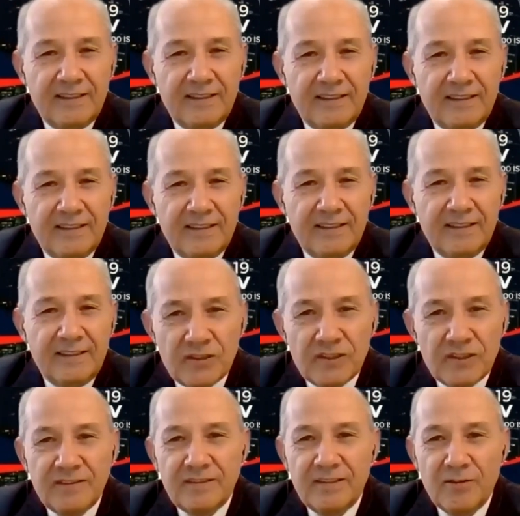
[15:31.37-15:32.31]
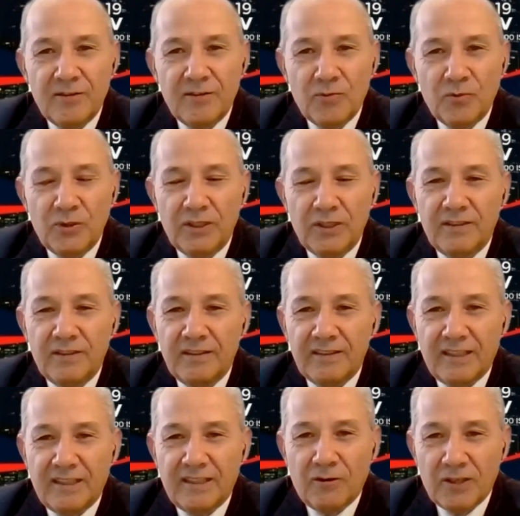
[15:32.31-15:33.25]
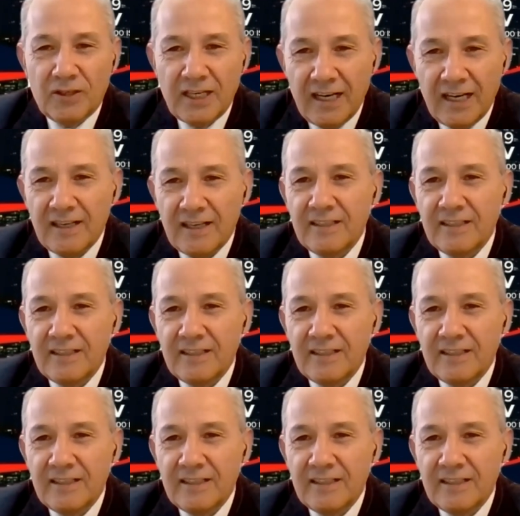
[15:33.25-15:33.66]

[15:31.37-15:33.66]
in the process with our